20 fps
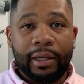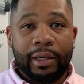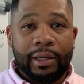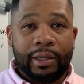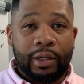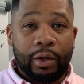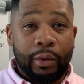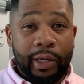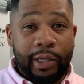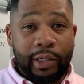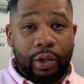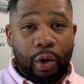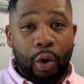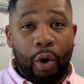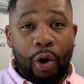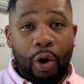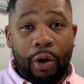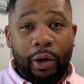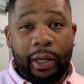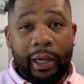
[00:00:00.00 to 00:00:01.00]
so he's
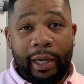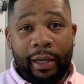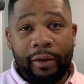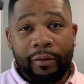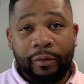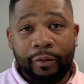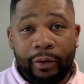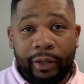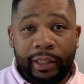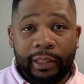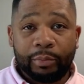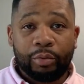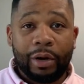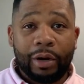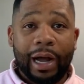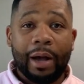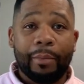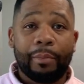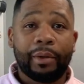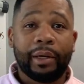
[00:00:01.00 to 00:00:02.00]
all in for this
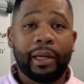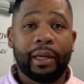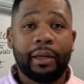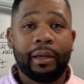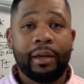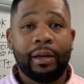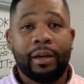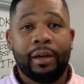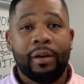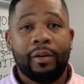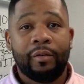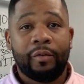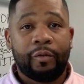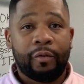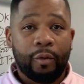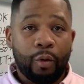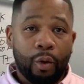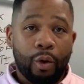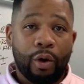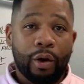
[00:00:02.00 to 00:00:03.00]
property
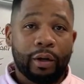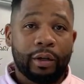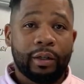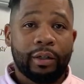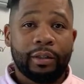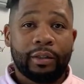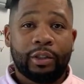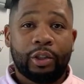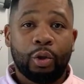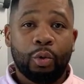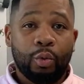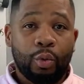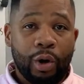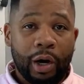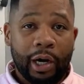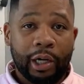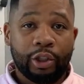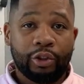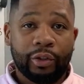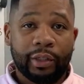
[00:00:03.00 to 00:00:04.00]
for two
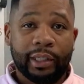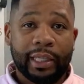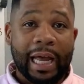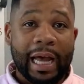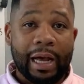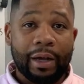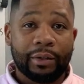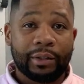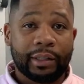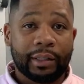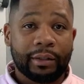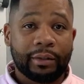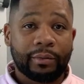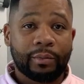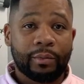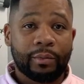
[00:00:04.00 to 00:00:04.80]
hundred thousand.